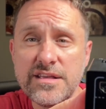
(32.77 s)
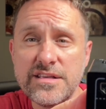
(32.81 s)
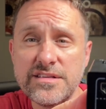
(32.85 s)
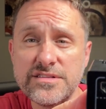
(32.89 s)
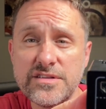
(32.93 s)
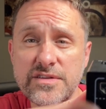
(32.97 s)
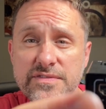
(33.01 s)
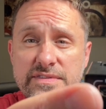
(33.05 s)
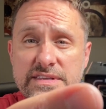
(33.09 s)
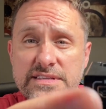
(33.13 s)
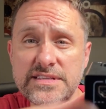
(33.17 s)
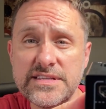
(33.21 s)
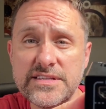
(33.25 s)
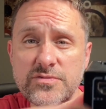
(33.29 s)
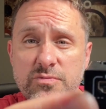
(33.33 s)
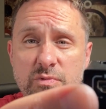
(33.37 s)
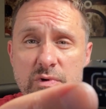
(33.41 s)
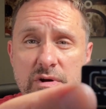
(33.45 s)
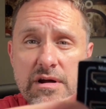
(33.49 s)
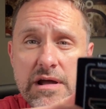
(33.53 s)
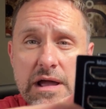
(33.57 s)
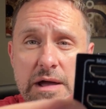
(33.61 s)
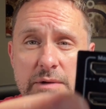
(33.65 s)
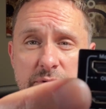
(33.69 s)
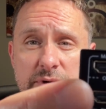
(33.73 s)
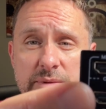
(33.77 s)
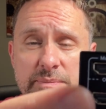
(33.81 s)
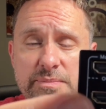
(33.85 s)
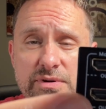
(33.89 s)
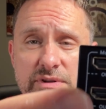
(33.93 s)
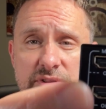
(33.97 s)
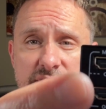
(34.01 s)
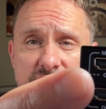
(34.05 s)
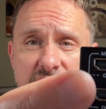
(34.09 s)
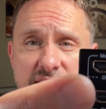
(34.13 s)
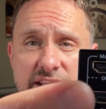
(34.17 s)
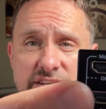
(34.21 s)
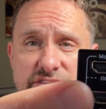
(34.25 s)
So this is where I would
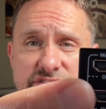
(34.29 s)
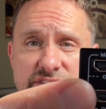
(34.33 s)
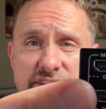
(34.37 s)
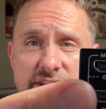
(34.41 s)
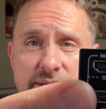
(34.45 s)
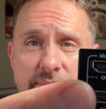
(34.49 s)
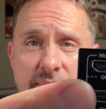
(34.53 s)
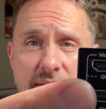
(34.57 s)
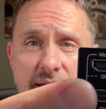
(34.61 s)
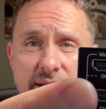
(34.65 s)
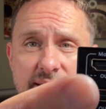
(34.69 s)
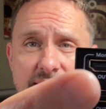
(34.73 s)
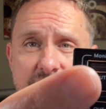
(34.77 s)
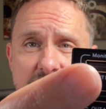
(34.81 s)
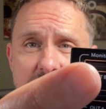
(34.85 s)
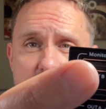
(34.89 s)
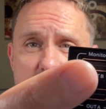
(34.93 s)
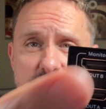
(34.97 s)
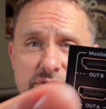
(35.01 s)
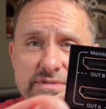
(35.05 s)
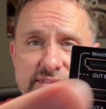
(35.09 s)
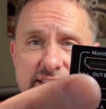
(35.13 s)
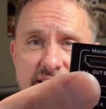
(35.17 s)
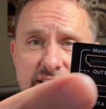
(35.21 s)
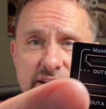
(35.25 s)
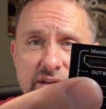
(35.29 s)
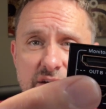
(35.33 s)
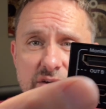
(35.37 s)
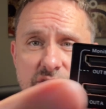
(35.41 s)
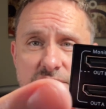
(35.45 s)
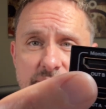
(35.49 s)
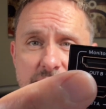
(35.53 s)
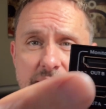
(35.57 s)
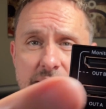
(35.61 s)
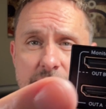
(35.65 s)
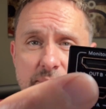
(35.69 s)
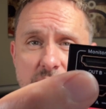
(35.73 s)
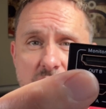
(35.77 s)
put the HDMI cables that go to
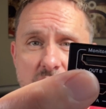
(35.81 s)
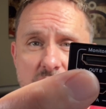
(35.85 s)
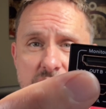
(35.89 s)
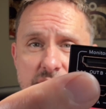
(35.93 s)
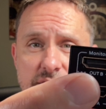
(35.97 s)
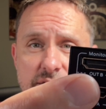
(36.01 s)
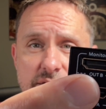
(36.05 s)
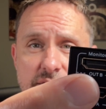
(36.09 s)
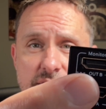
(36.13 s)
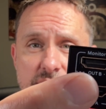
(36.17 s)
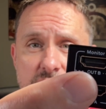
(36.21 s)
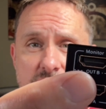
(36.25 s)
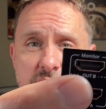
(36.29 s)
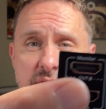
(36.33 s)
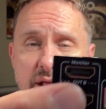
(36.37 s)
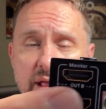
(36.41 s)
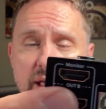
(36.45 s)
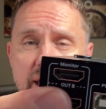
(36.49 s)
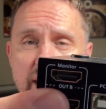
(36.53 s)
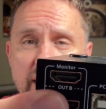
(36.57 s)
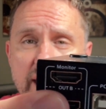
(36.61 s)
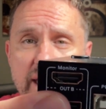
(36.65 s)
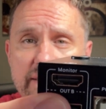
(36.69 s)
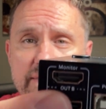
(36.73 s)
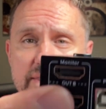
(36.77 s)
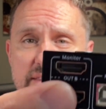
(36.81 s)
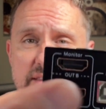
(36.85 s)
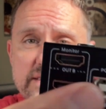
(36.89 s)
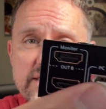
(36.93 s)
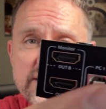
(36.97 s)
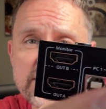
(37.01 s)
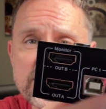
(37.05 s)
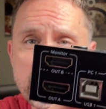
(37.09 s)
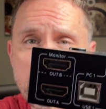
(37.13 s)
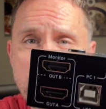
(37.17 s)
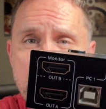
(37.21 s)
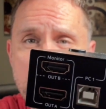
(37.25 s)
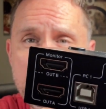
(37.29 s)
my monitor, and this
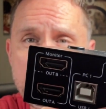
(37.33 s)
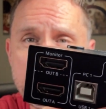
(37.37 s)
is where I